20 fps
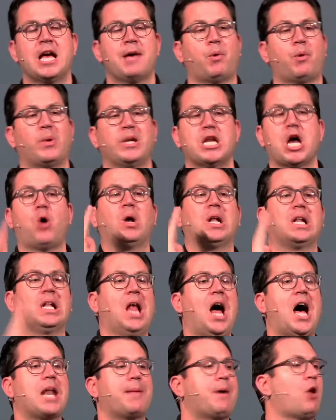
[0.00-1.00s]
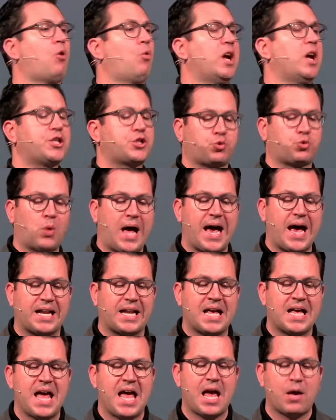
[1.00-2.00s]
but we know a lot about what's right
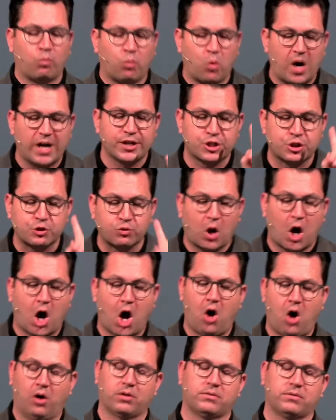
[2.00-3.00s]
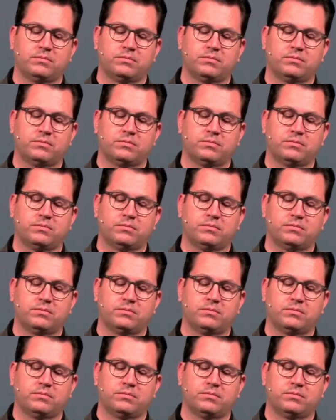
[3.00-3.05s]
and what is wrong.